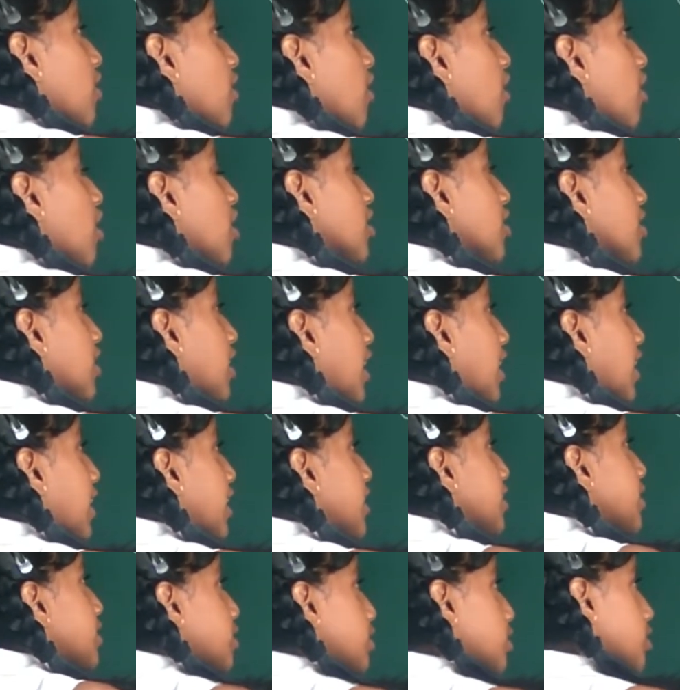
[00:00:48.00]
or
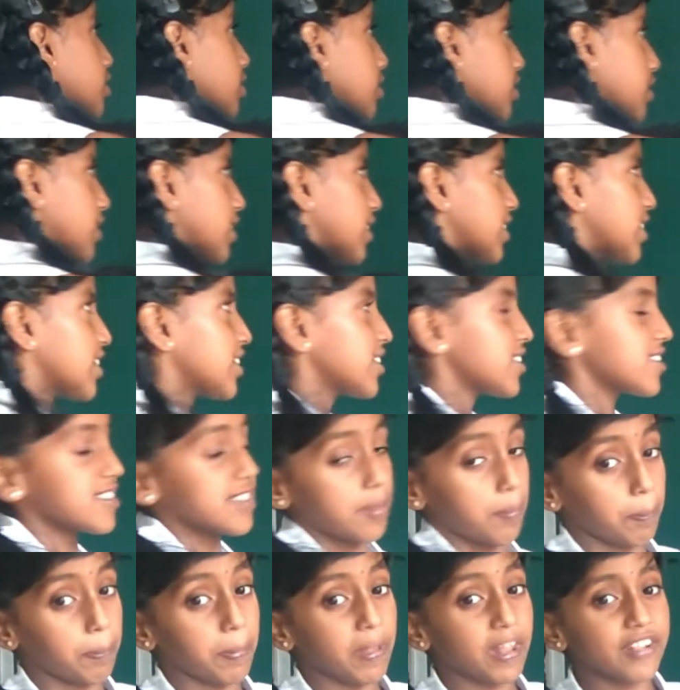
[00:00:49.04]
8, in
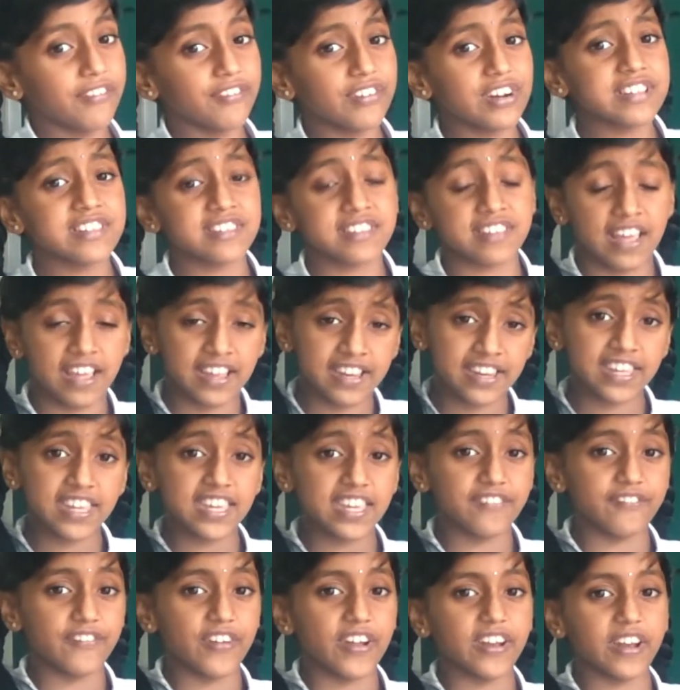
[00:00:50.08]
simple words,
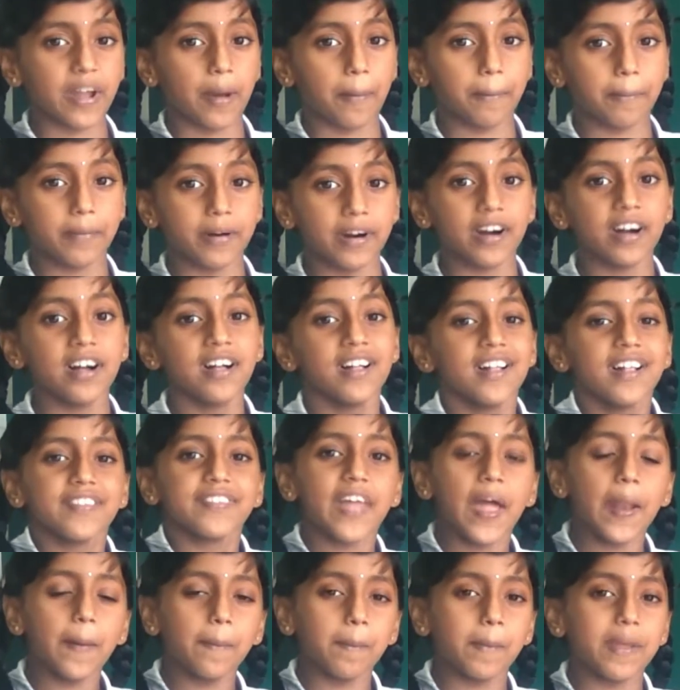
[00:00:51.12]
any even number,
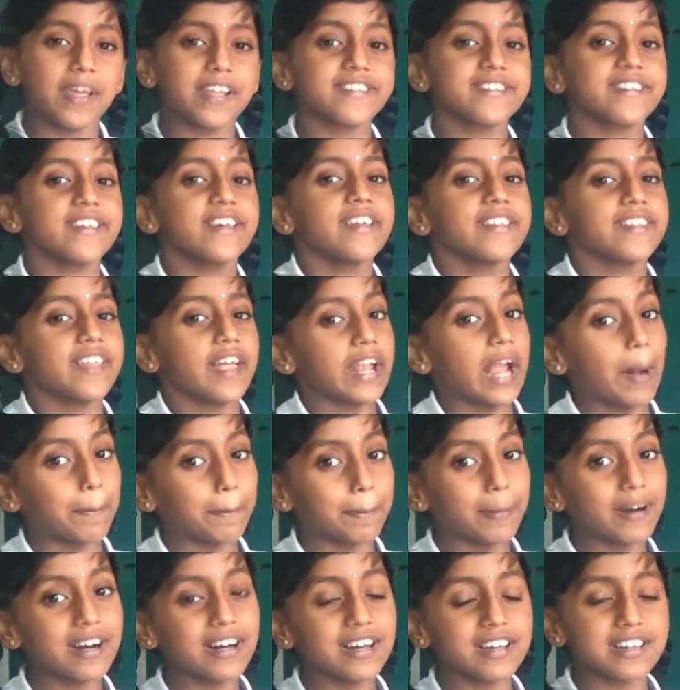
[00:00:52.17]
that means the
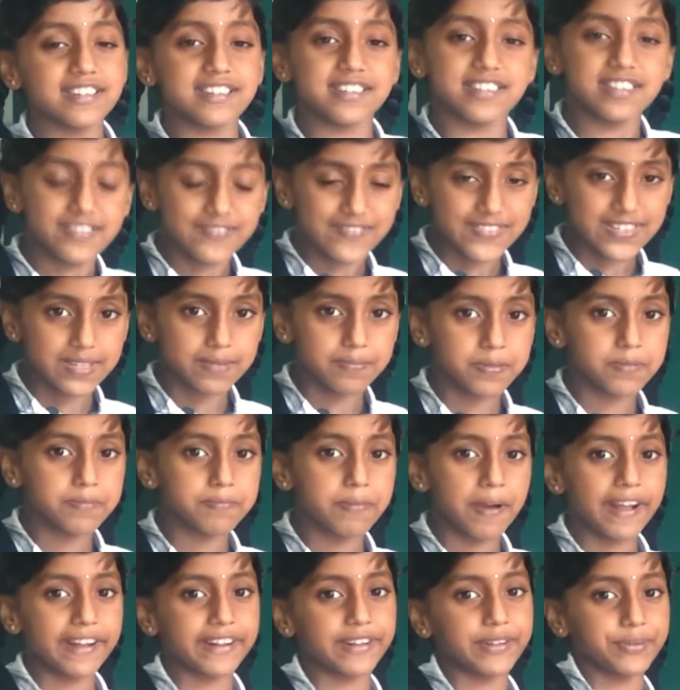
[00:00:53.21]
number is divisible
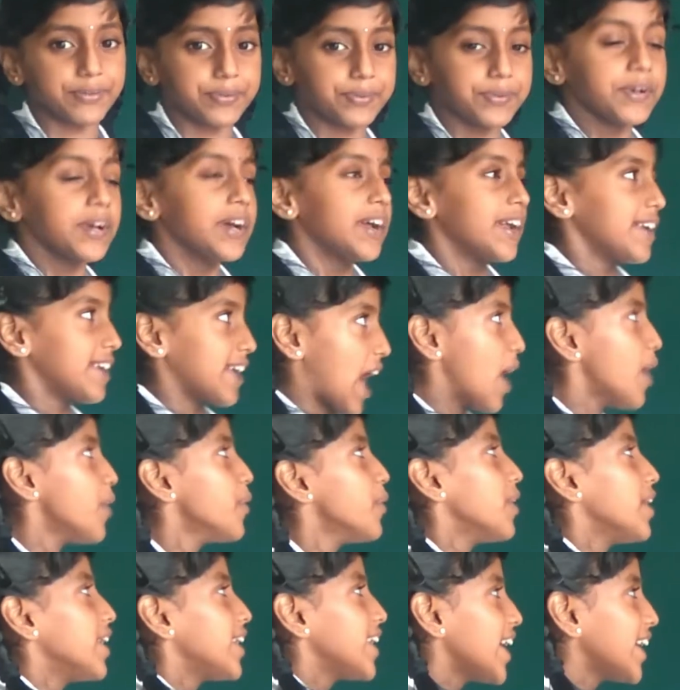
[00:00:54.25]
by 2. Now
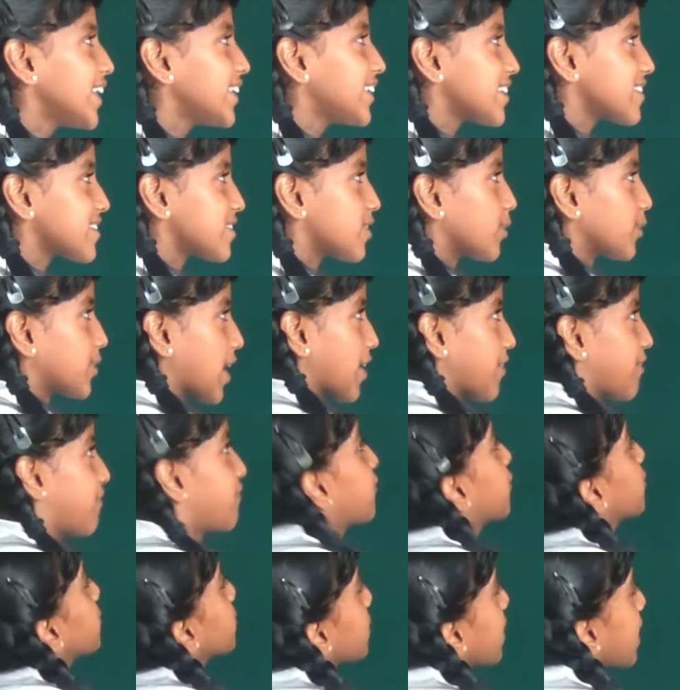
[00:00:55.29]
let us look at
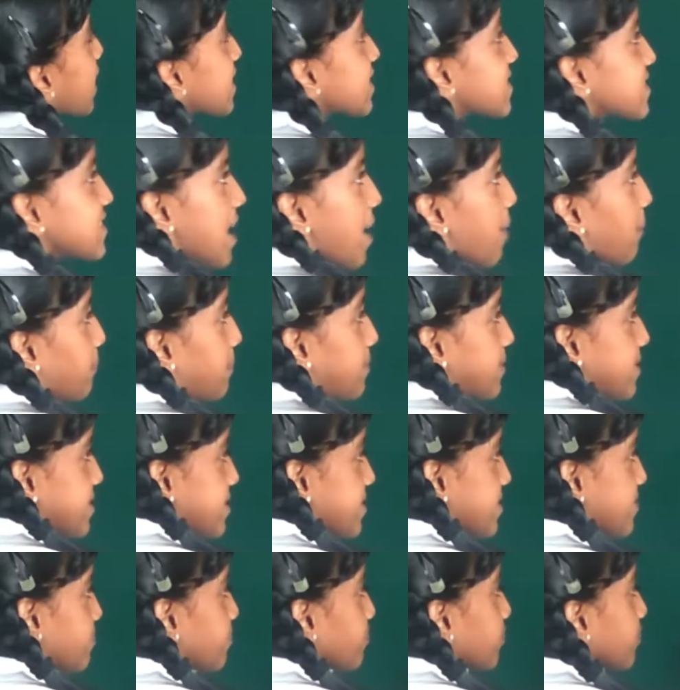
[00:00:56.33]
few examples.